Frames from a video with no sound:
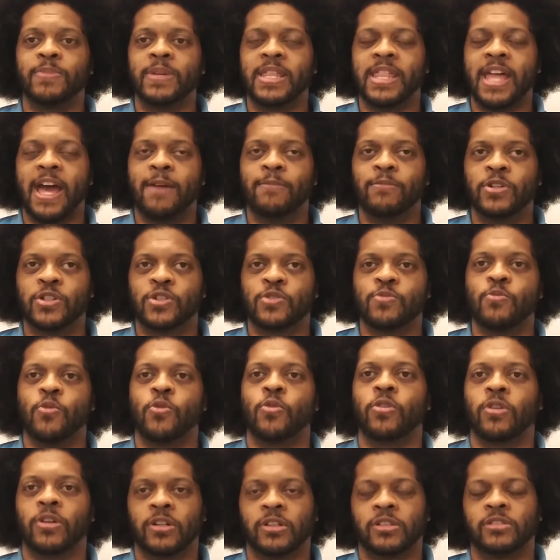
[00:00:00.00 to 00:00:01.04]
it'll be that
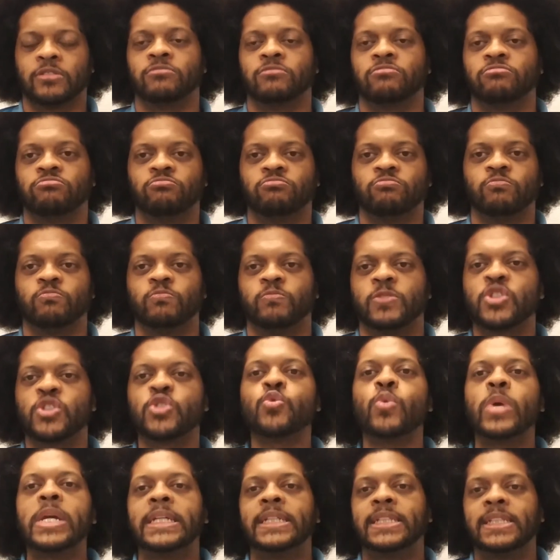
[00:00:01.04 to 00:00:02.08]
much more
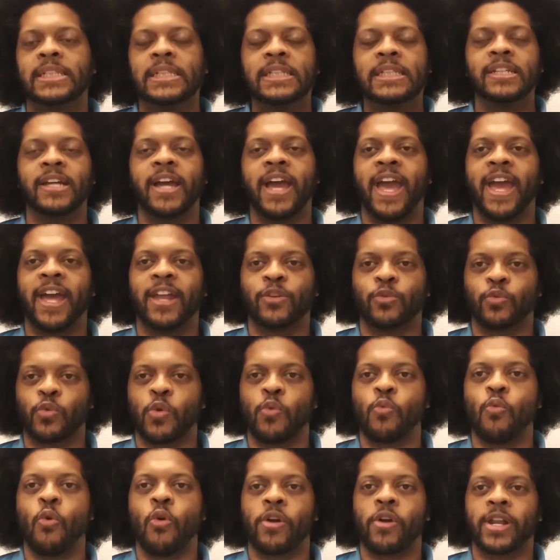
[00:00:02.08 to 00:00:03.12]
sweet
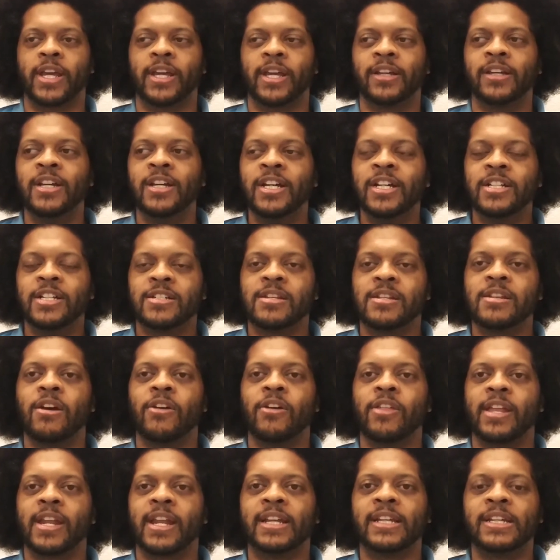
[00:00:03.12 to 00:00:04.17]
and rewarding
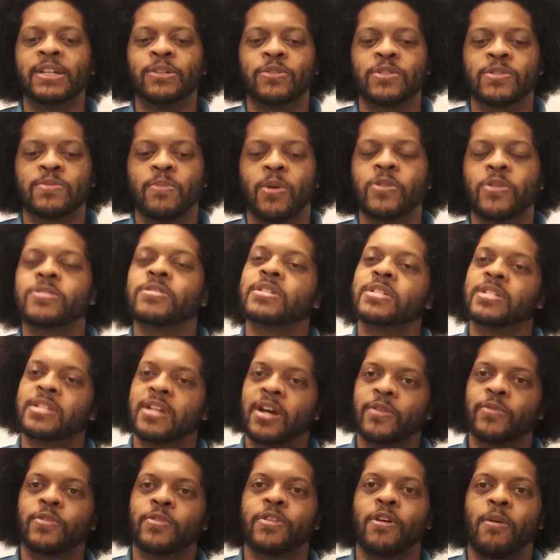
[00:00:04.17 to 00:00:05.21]
to know that it was
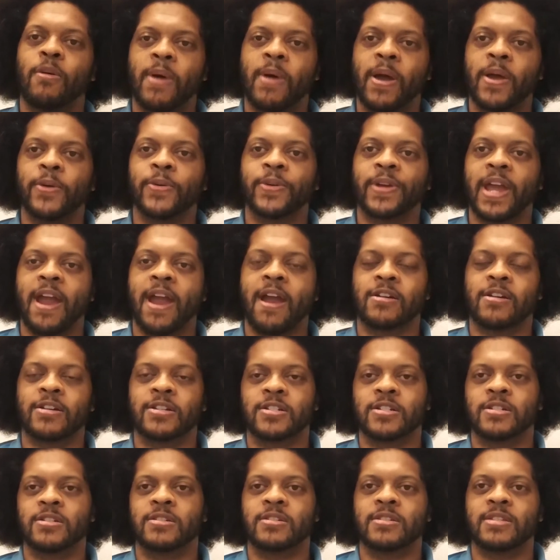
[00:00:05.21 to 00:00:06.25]
mostly done with all my own
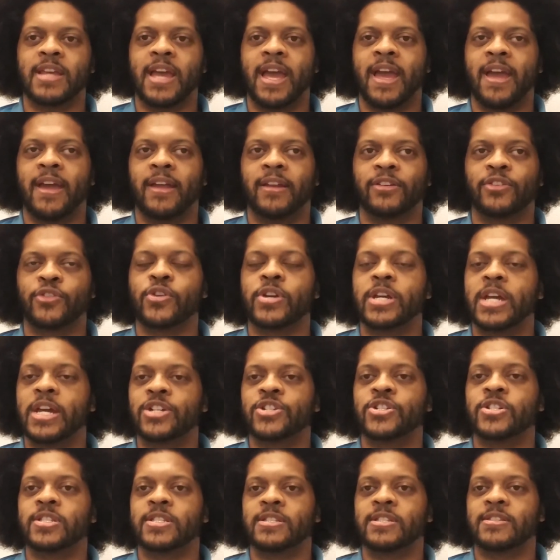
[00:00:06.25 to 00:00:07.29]
characters and
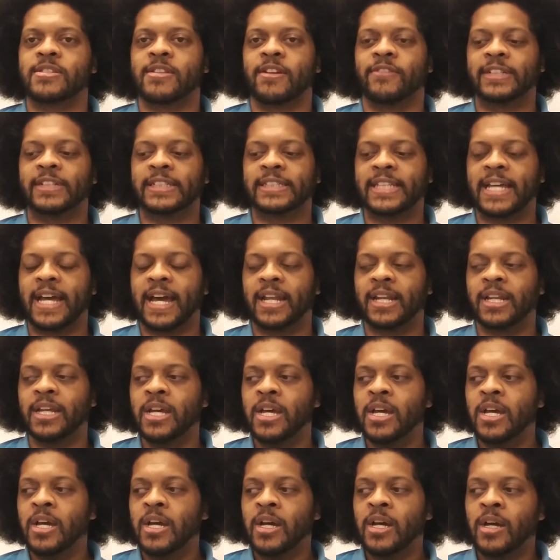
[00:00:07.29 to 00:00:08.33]
creations and stuff like
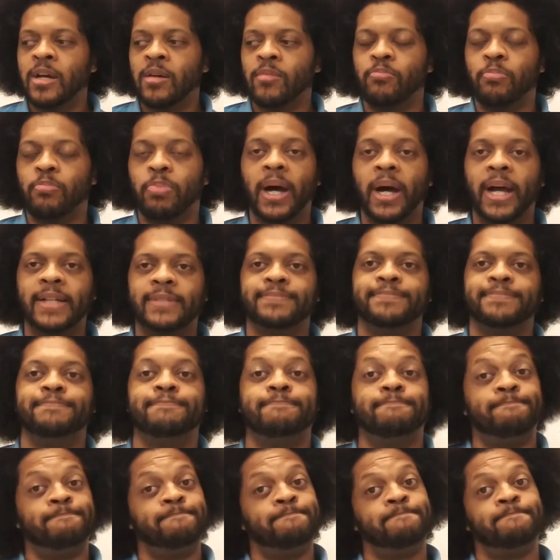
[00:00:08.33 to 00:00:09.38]
that.
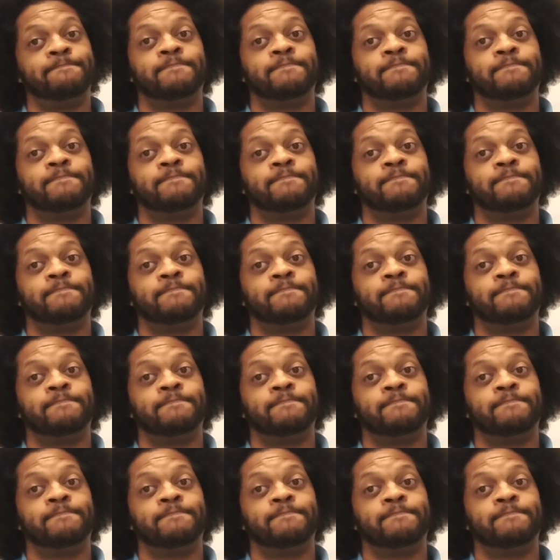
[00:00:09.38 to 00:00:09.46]
But